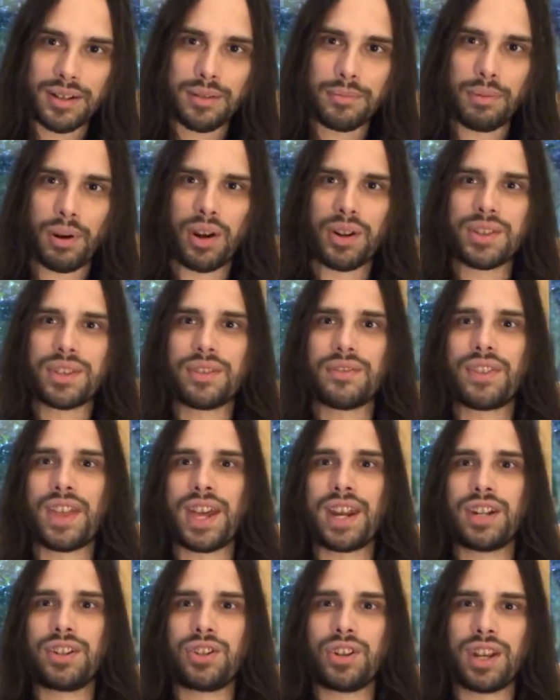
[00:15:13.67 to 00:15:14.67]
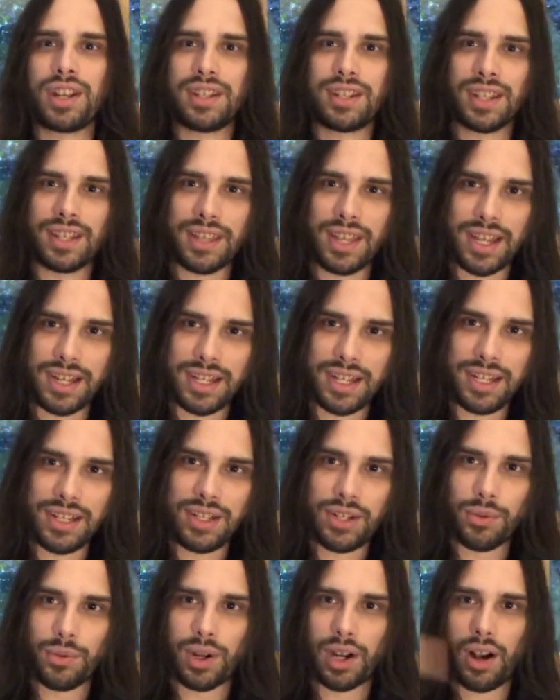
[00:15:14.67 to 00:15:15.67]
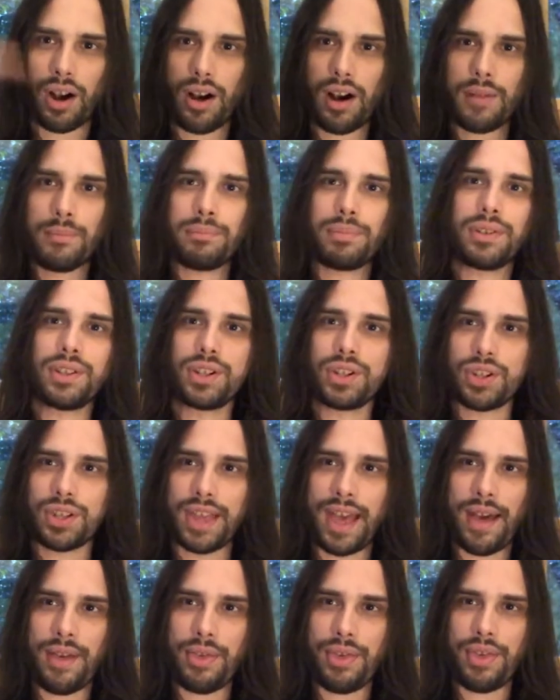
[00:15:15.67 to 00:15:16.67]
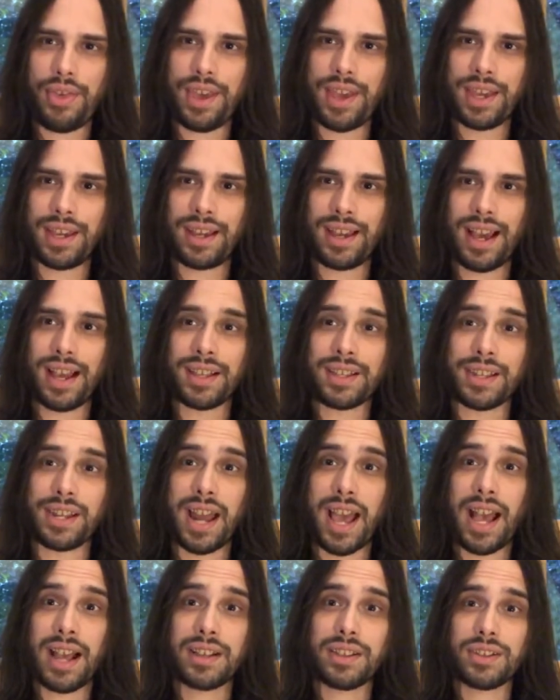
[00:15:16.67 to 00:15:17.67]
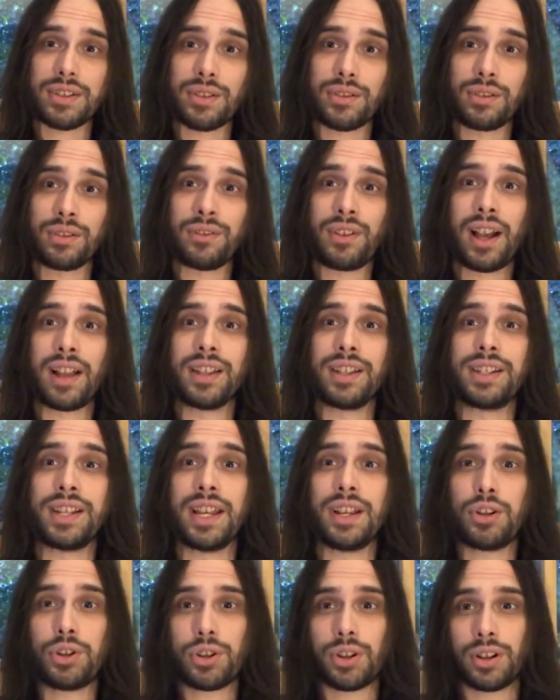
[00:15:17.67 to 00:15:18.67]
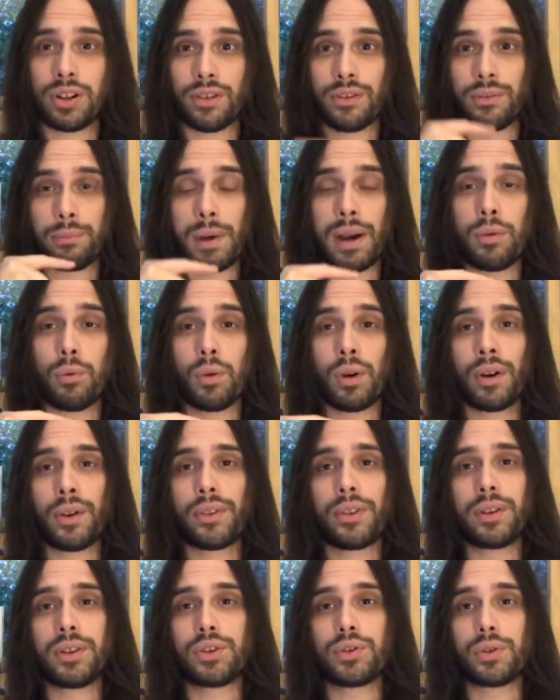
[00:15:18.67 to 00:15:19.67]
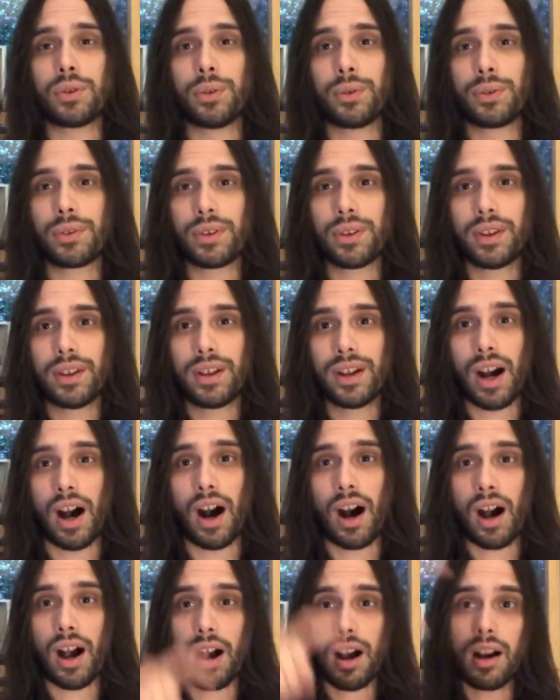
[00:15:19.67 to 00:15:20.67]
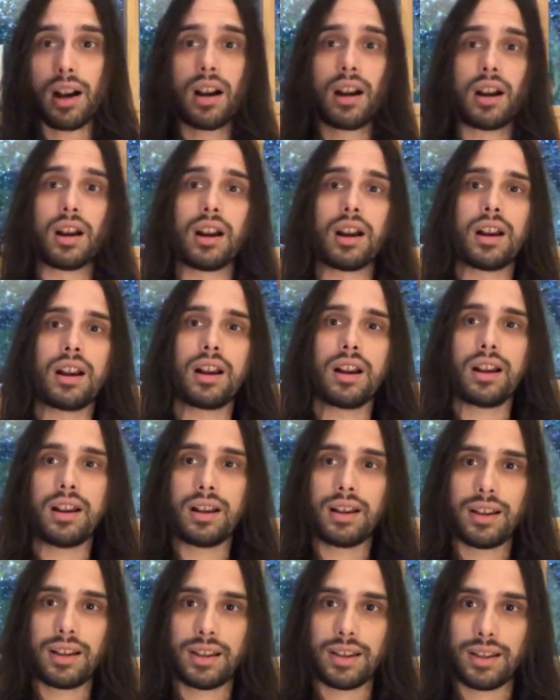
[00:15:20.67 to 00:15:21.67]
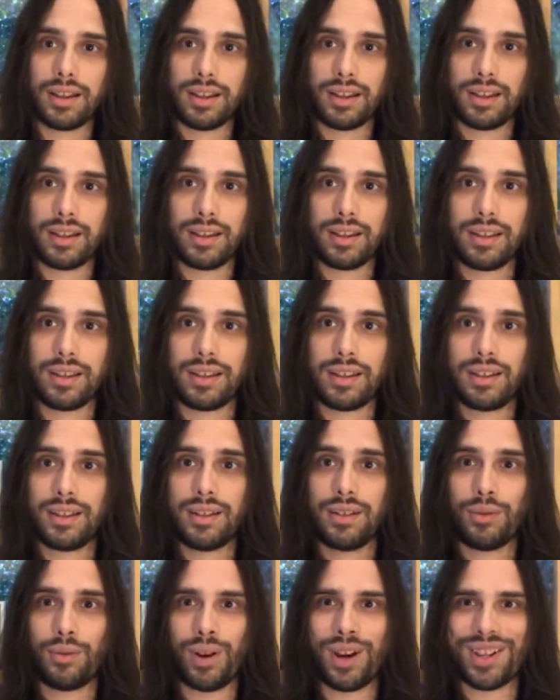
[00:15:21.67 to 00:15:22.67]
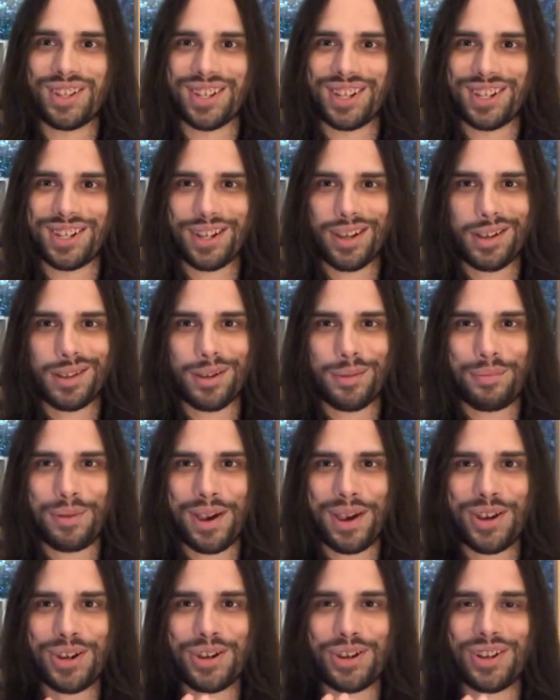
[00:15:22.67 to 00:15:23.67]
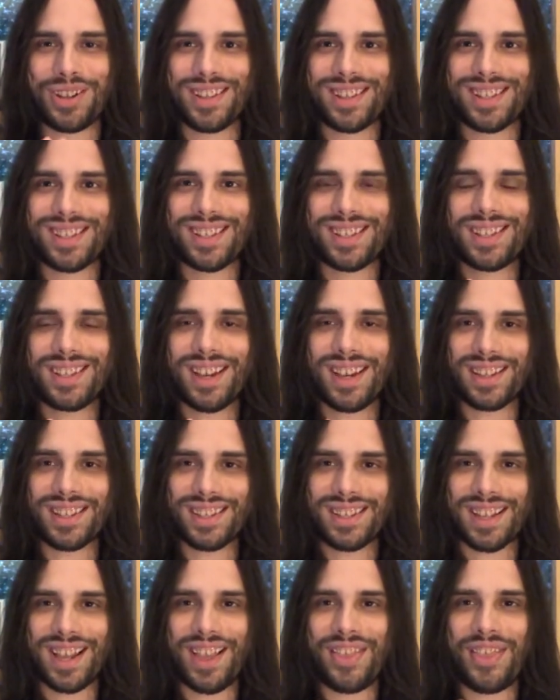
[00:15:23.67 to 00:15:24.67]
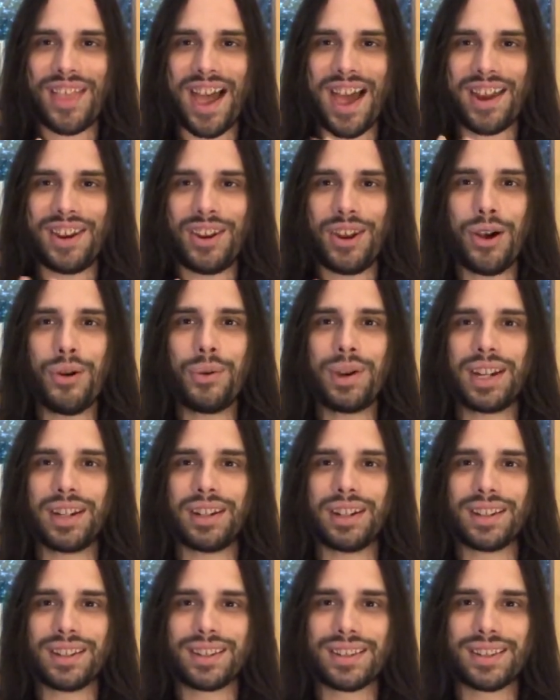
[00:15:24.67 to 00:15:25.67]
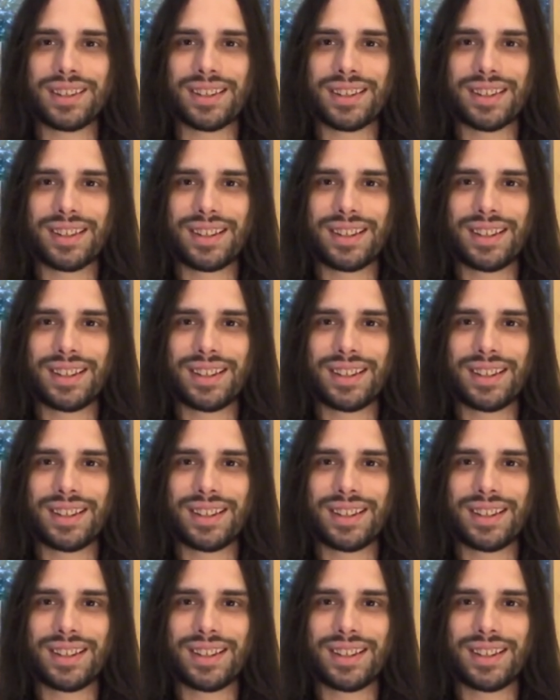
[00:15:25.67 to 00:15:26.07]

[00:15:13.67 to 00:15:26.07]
parts of that agenda that need to accomplish that thing as an external validation of my worth and truth, a hunger. Whereas anticipation sits in that knowingness